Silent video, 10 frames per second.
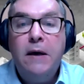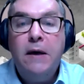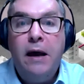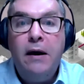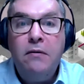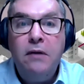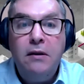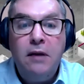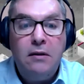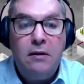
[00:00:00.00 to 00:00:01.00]
And I think
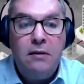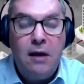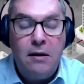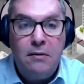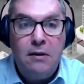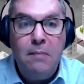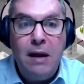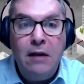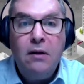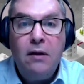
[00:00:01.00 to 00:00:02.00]
that the
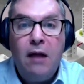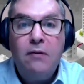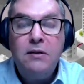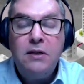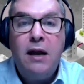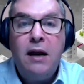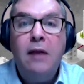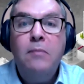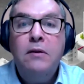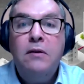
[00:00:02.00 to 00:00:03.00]
mental health is an
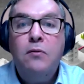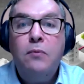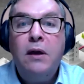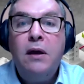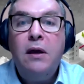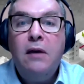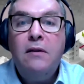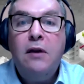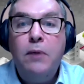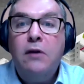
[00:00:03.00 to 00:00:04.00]
element that
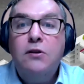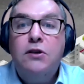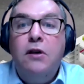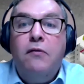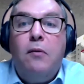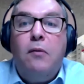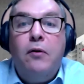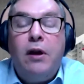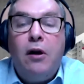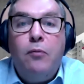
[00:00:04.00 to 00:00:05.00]
we consider from a
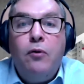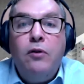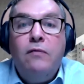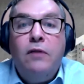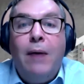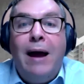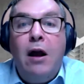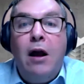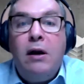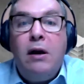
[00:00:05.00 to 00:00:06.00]
Rico point of view, and
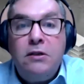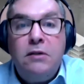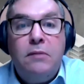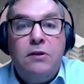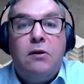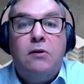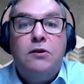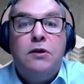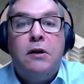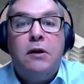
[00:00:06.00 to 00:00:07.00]
our customers
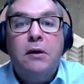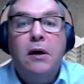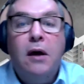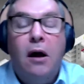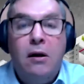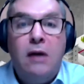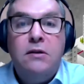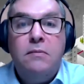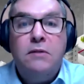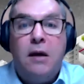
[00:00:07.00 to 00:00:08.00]
consider. Our
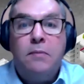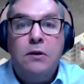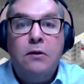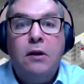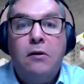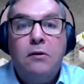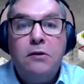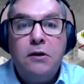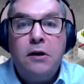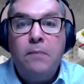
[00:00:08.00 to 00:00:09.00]
customers absolutely
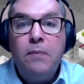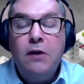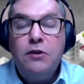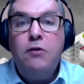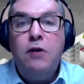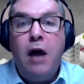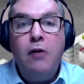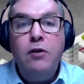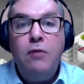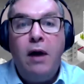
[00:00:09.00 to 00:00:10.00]
consider. So now
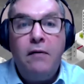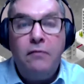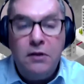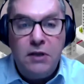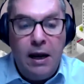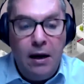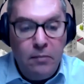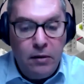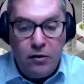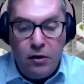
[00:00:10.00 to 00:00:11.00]
you have this
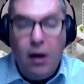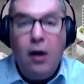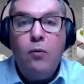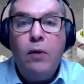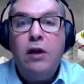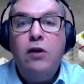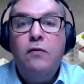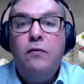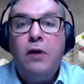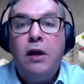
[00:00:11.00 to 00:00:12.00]
element where
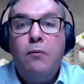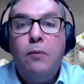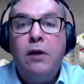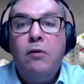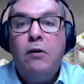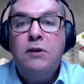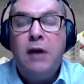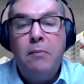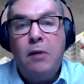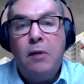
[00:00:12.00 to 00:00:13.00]
you are
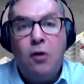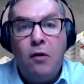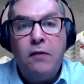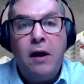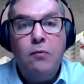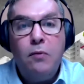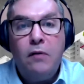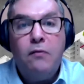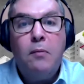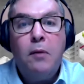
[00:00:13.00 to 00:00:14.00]
saying my staff can
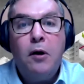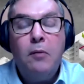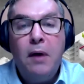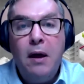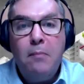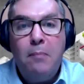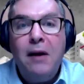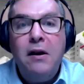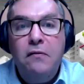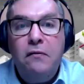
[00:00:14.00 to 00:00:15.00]
work from home, but
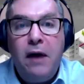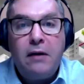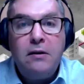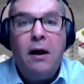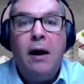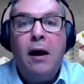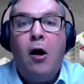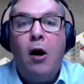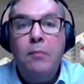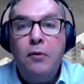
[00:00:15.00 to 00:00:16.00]
in fact, a
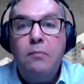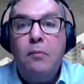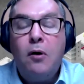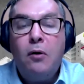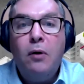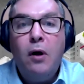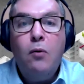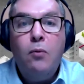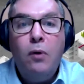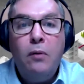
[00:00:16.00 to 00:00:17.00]
hybrid model
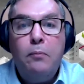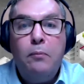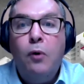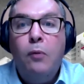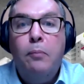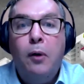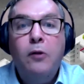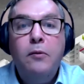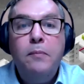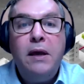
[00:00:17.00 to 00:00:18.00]
will
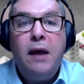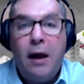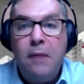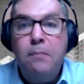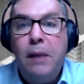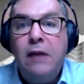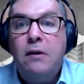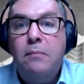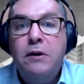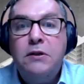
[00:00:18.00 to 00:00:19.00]
build me a better
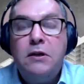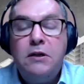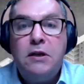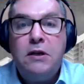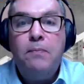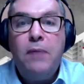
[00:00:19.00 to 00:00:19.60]
business.